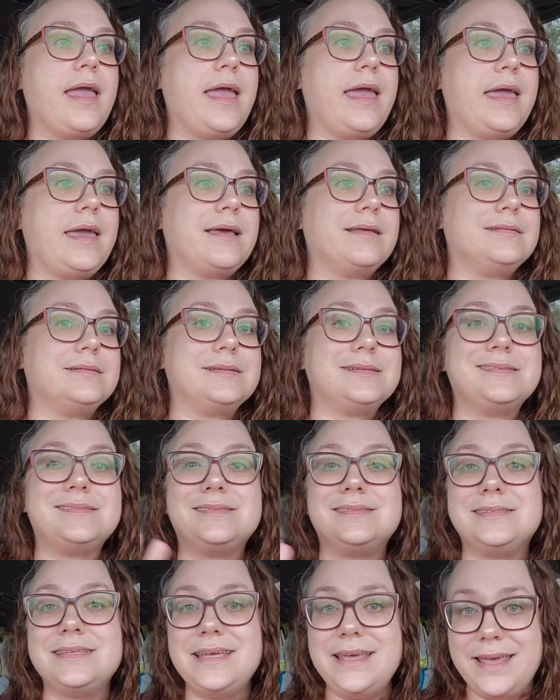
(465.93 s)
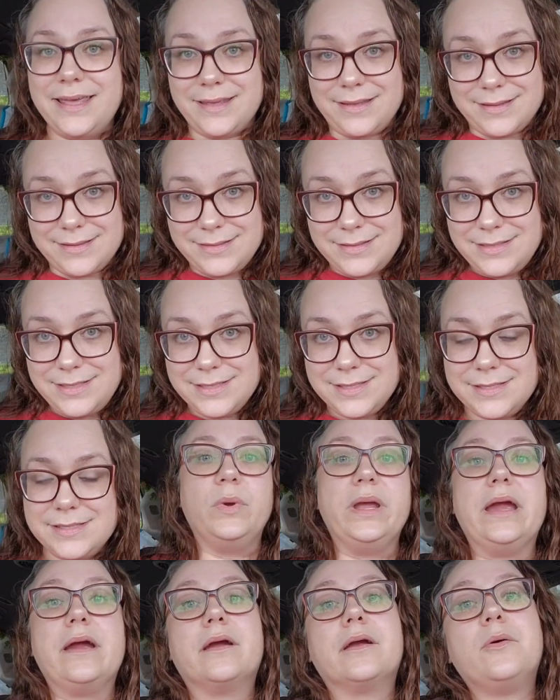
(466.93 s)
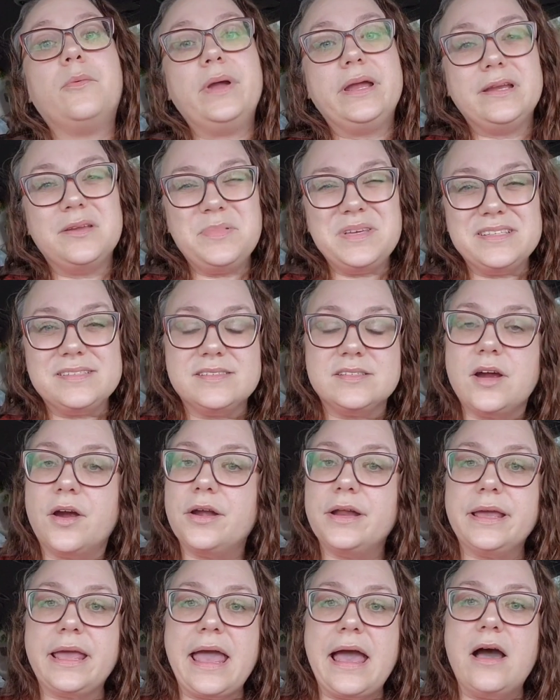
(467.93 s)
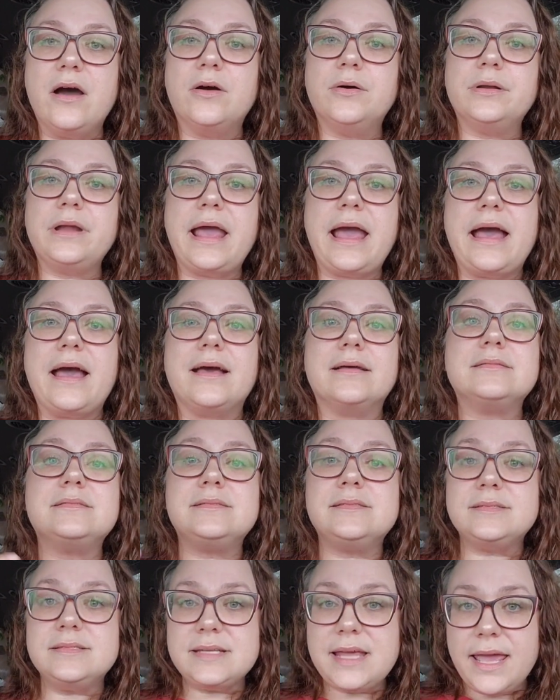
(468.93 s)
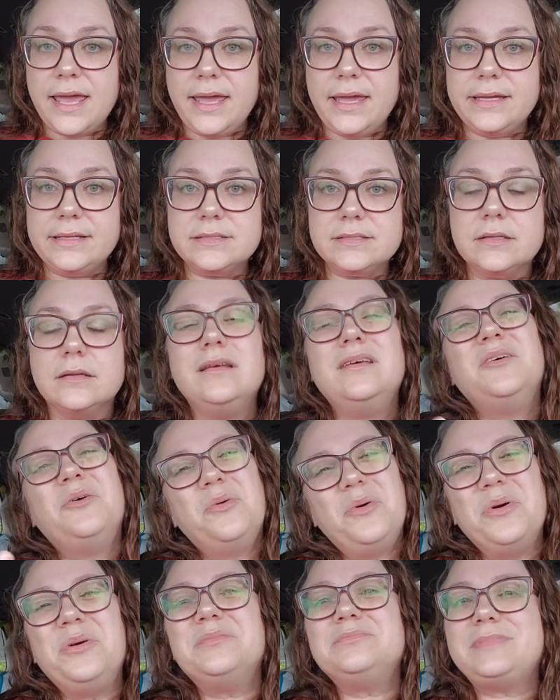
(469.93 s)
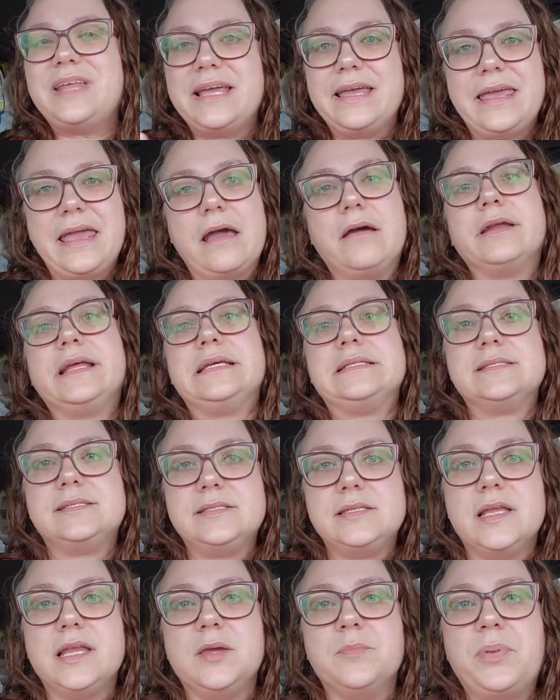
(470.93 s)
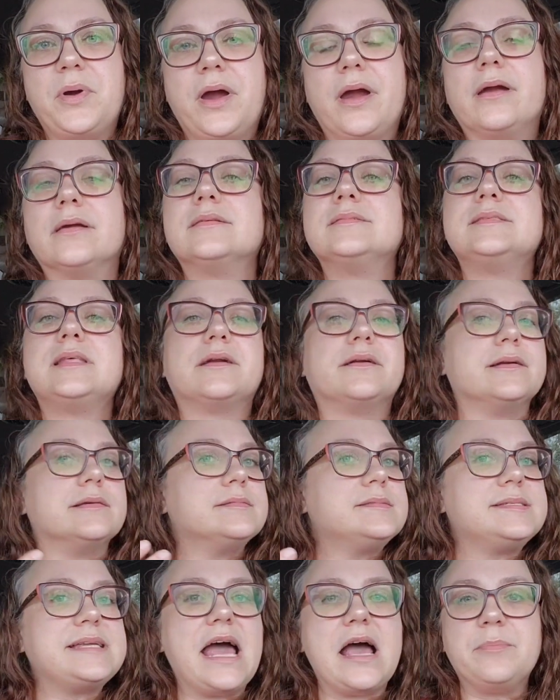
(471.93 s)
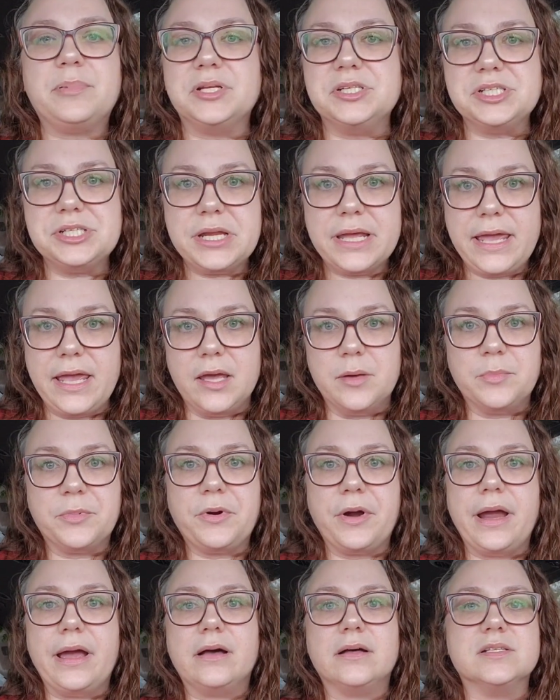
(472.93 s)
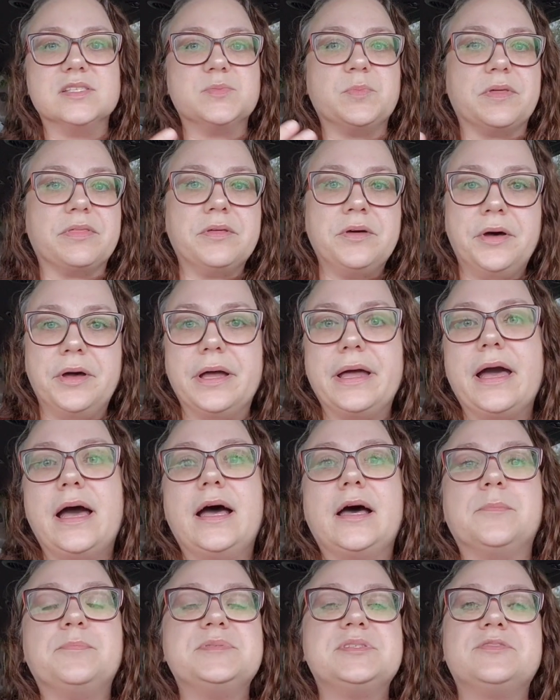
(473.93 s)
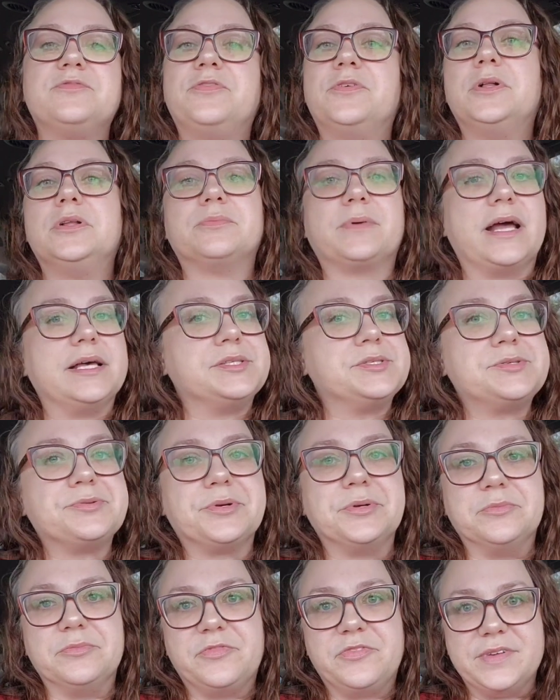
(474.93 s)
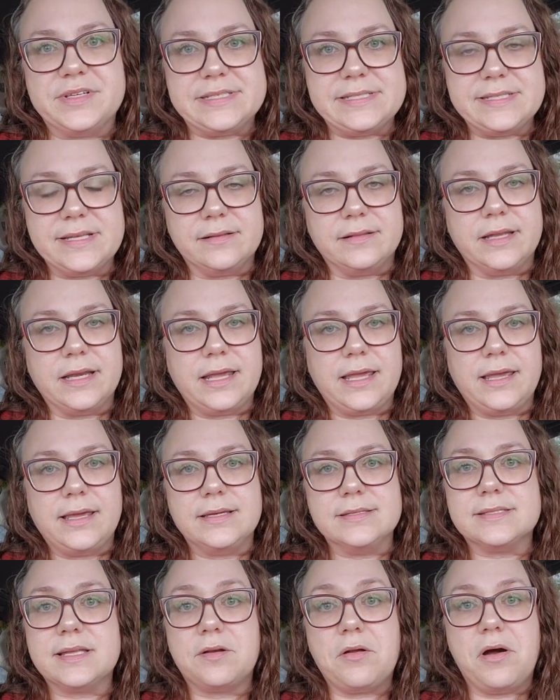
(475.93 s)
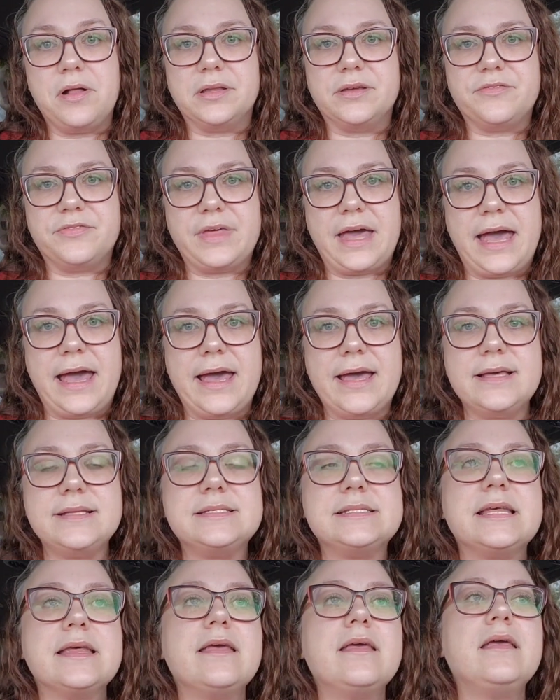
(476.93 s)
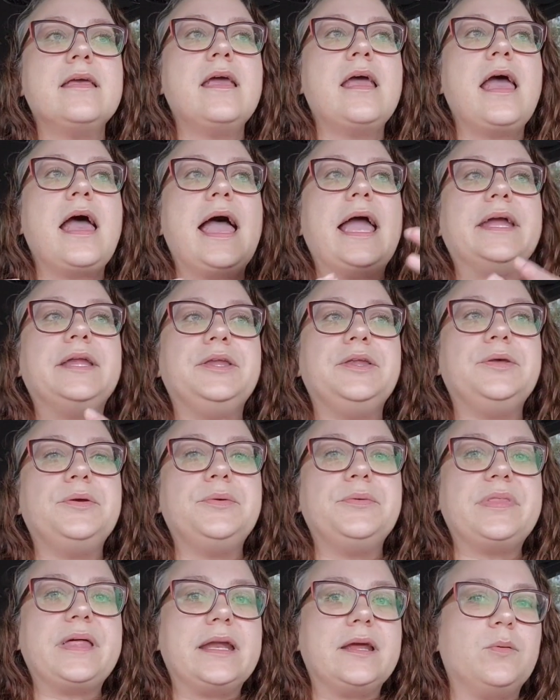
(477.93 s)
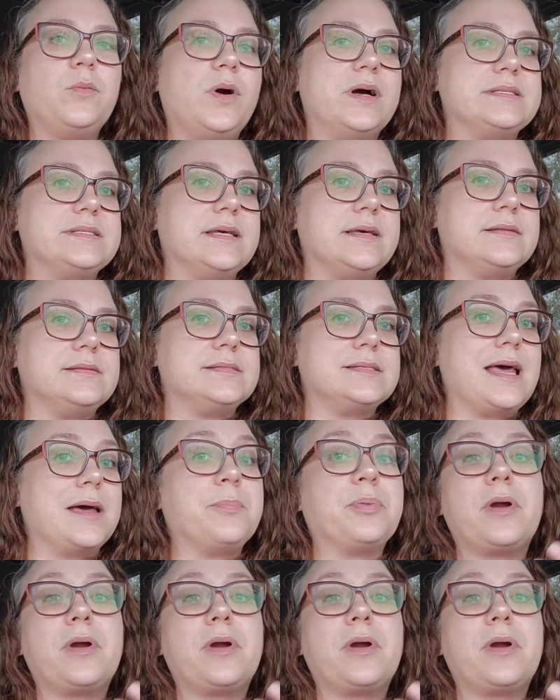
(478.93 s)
And since we are going to be starting out at state or Lake County and city parks that are established campgrounds with hookups, full restroom facilities, and all of that, I knew that it wasn't a